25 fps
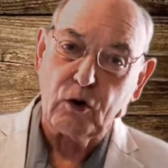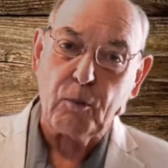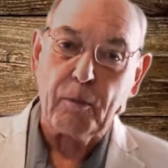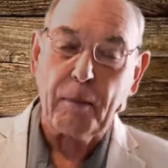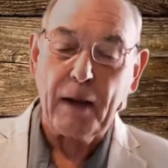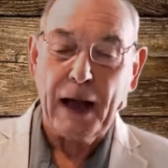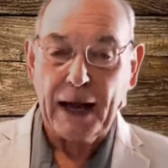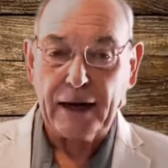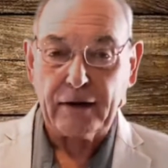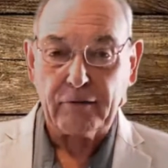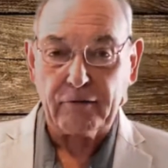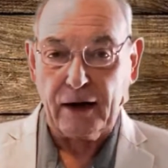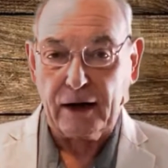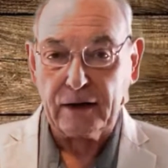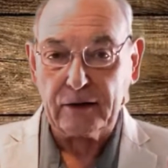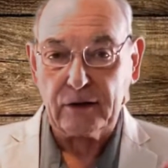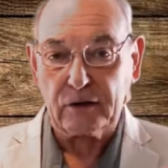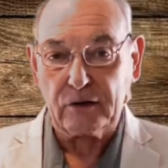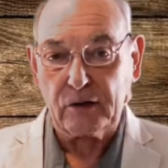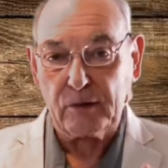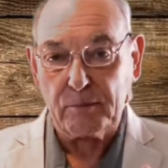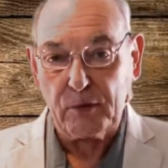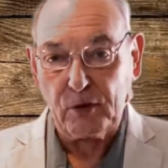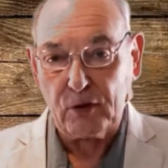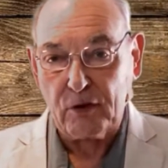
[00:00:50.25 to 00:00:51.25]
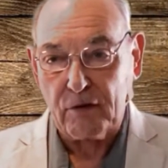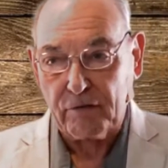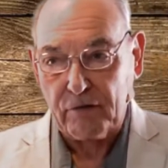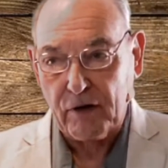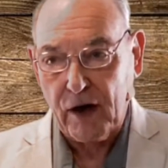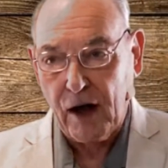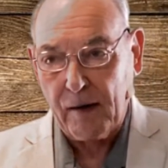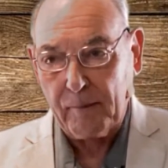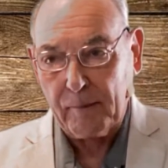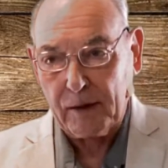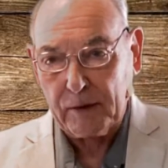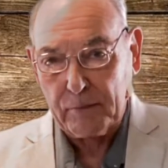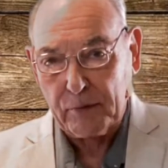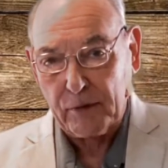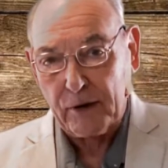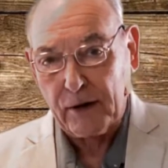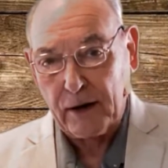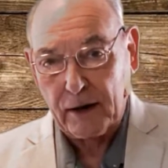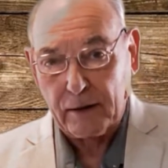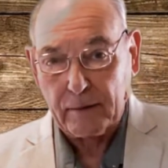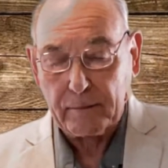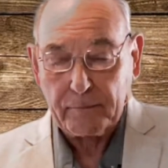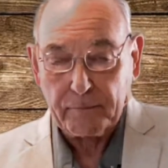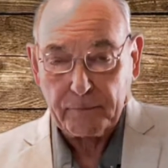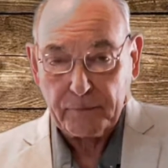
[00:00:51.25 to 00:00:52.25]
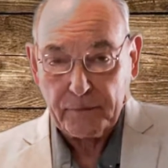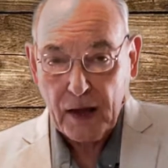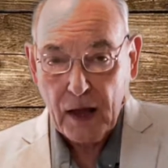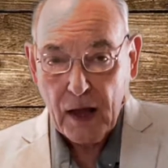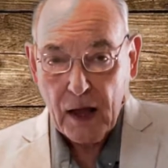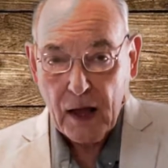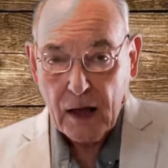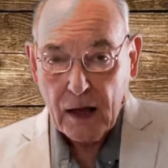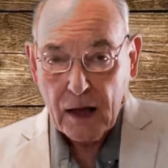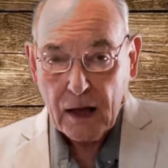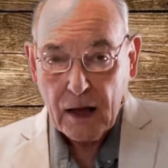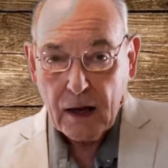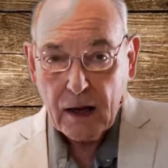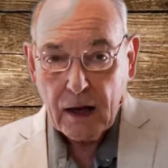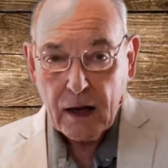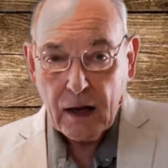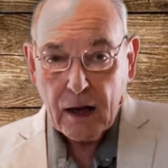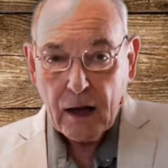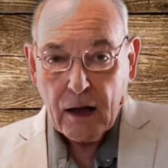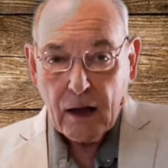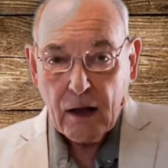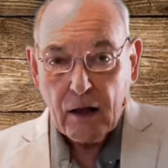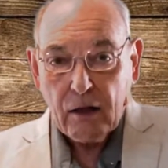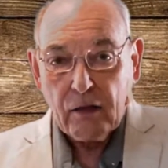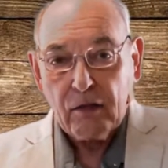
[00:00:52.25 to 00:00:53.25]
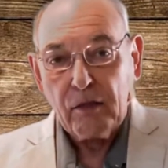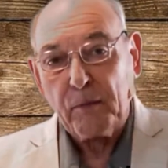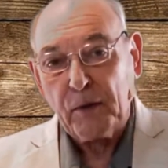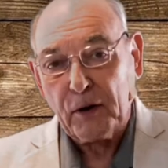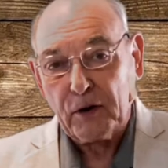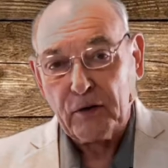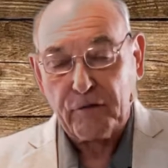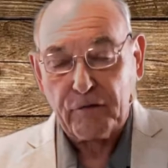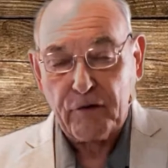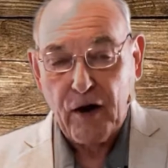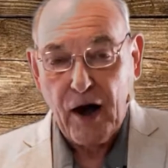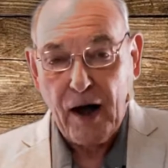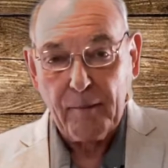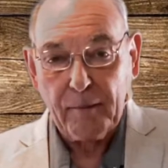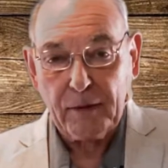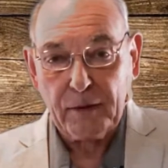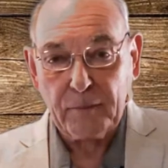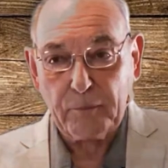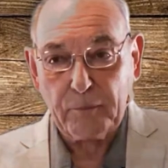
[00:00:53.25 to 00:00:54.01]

background on the Book of Common Prayer. The Book of Common